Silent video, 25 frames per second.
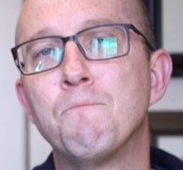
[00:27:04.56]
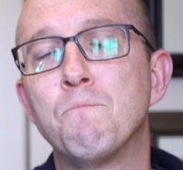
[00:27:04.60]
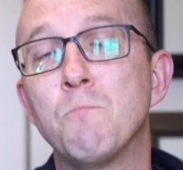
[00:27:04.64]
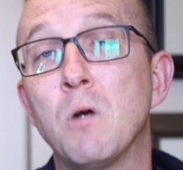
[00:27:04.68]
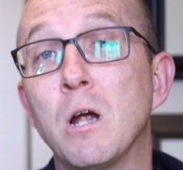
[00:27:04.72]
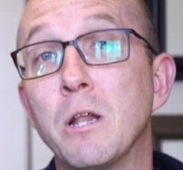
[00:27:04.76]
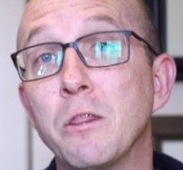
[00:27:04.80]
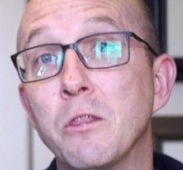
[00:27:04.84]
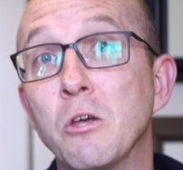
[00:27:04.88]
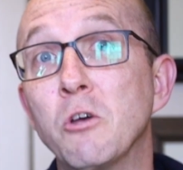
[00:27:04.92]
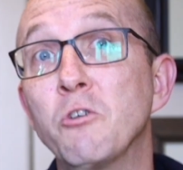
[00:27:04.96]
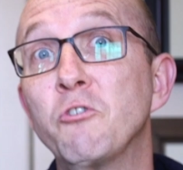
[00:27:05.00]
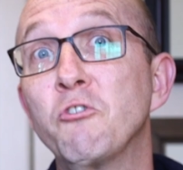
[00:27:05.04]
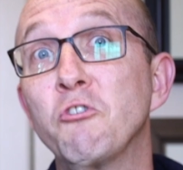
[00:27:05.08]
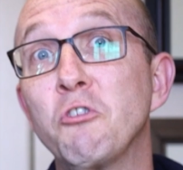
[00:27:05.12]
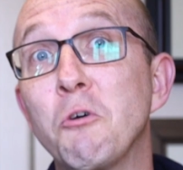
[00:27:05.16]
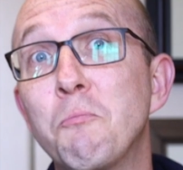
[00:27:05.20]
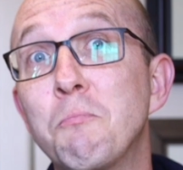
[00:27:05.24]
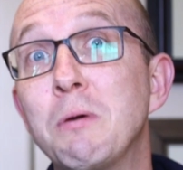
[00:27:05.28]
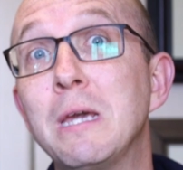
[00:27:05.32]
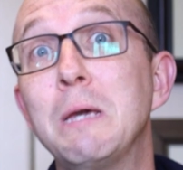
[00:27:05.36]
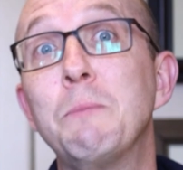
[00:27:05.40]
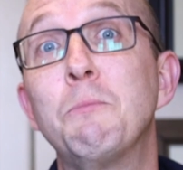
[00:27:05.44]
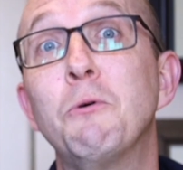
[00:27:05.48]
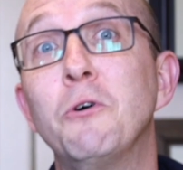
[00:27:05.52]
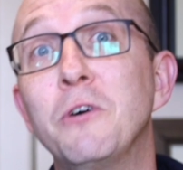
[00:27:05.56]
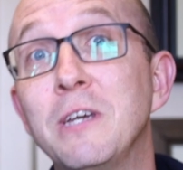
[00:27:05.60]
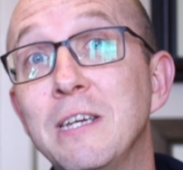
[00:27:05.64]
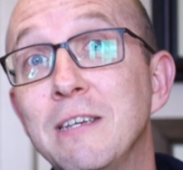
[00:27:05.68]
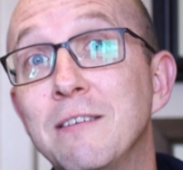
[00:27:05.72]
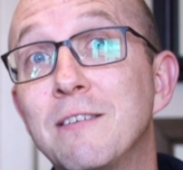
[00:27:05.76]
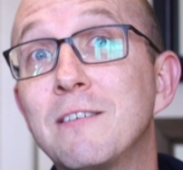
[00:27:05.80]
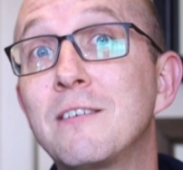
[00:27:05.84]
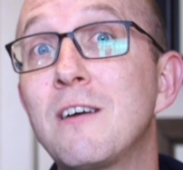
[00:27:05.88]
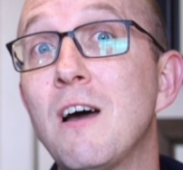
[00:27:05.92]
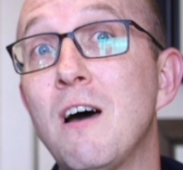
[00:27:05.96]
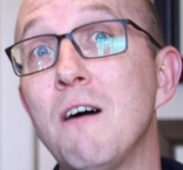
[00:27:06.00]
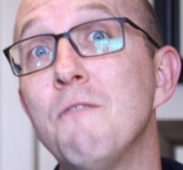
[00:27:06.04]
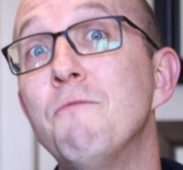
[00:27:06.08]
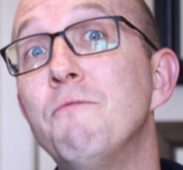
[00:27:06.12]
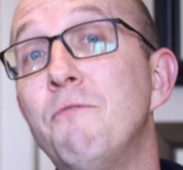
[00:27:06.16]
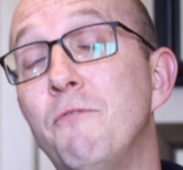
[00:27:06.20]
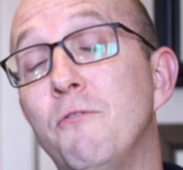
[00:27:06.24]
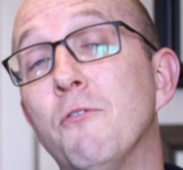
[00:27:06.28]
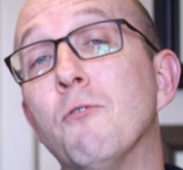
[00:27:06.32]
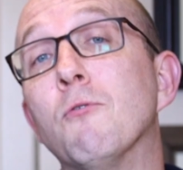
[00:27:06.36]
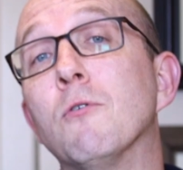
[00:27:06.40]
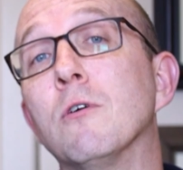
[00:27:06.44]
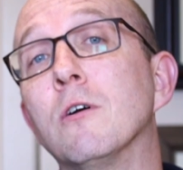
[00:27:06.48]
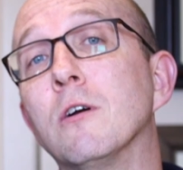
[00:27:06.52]
Right? Those are the people He's come
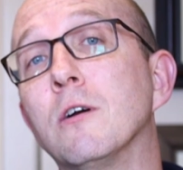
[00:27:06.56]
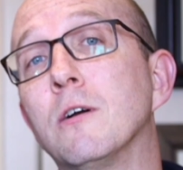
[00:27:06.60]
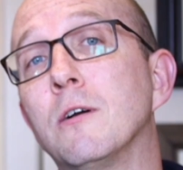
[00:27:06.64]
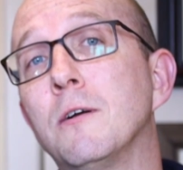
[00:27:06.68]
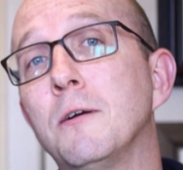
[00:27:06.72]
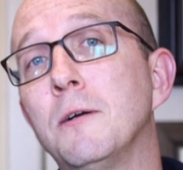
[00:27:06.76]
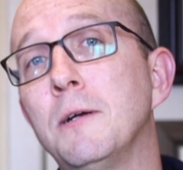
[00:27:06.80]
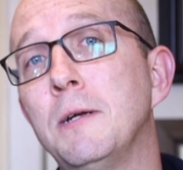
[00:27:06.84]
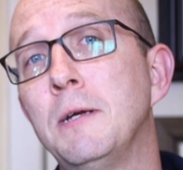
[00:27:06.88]
for.